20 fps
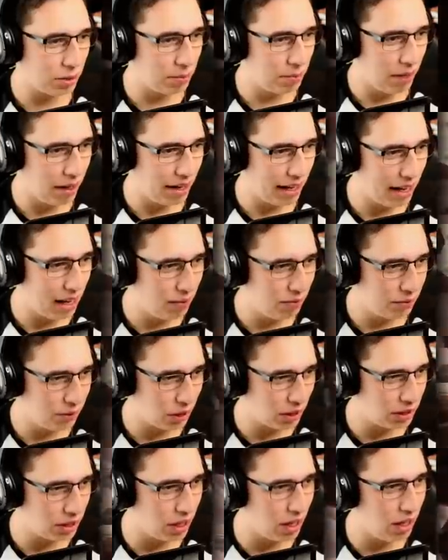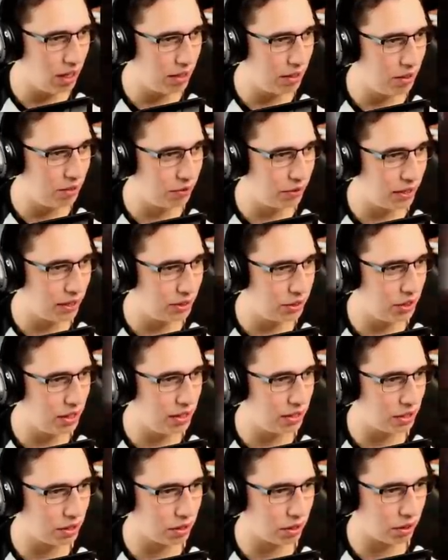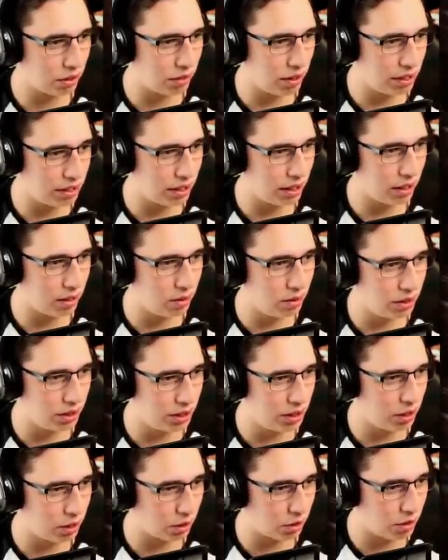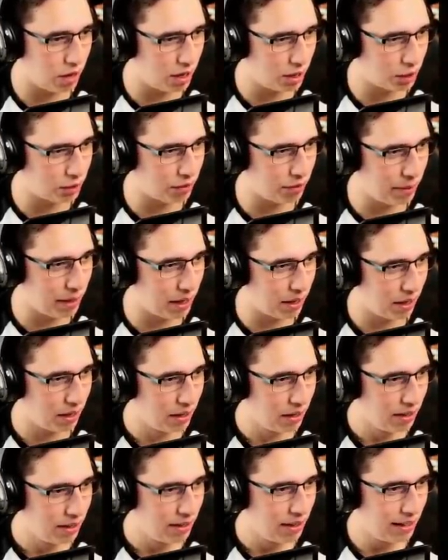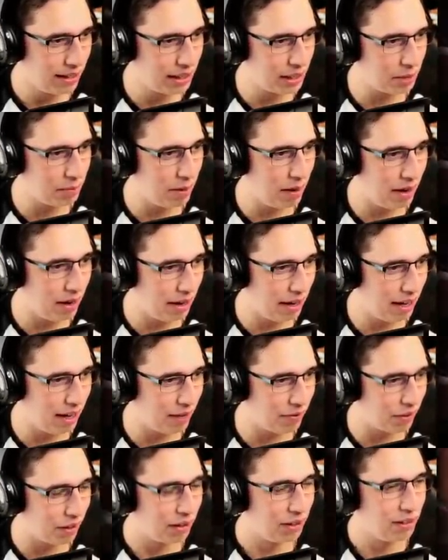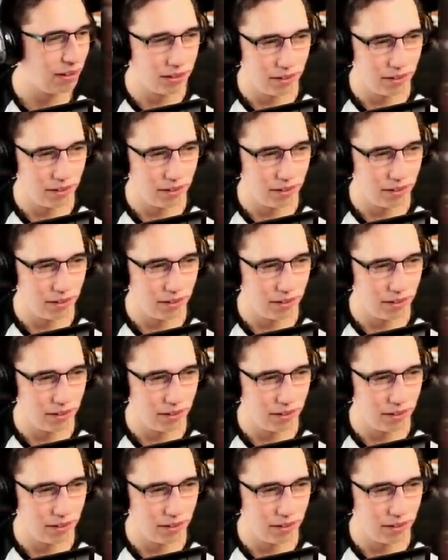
almighty, how fucking tall are you, Phil? Jesus Christ, I can only see your crotch from here. And this is my eye level.